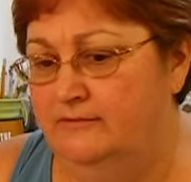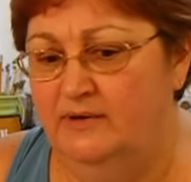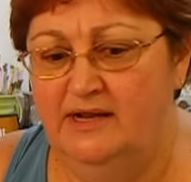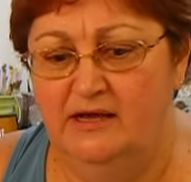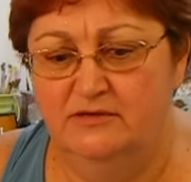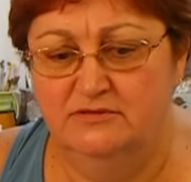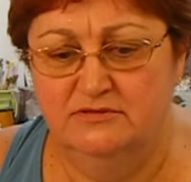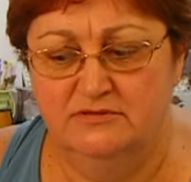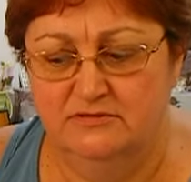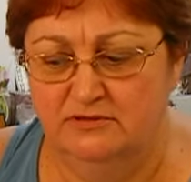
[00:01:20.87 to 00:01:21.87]
what else?
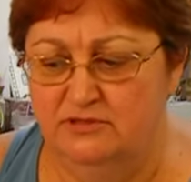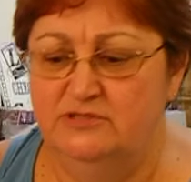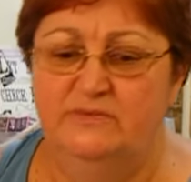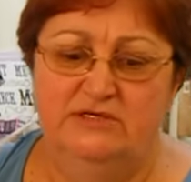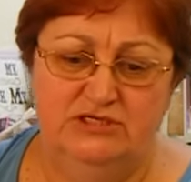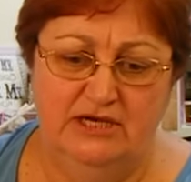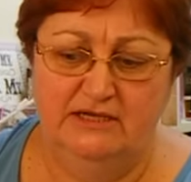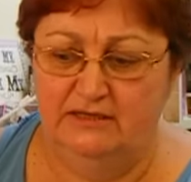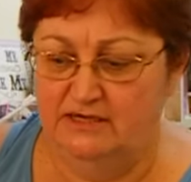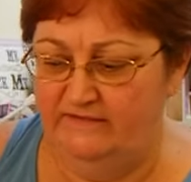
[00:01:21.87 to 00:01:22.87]
used to be
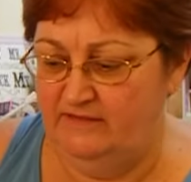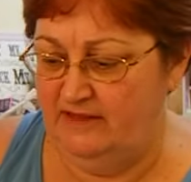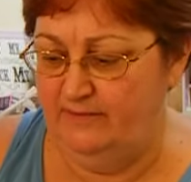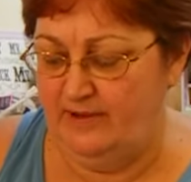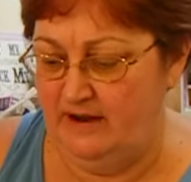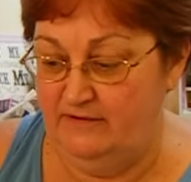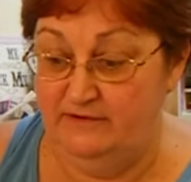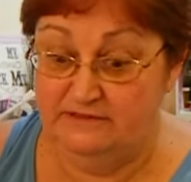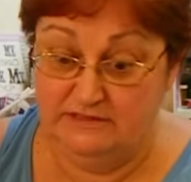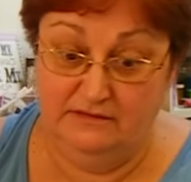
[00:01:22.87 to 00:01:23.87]
Jake and the Neverland
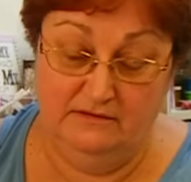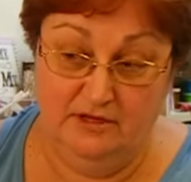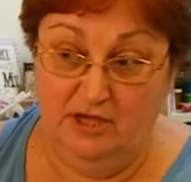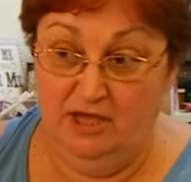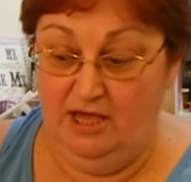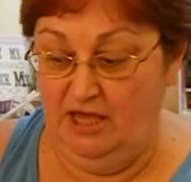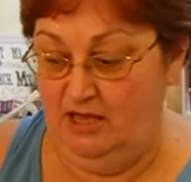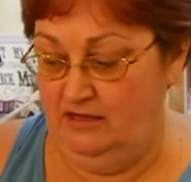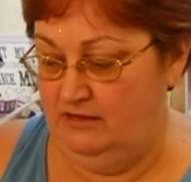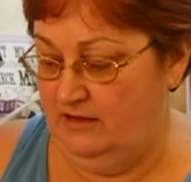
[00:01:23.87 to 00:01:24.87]
Pirates and,
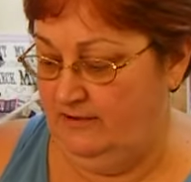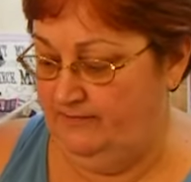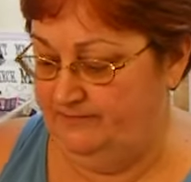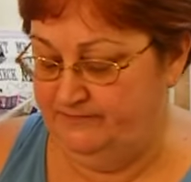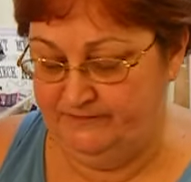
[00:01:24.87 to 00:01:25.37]
and um,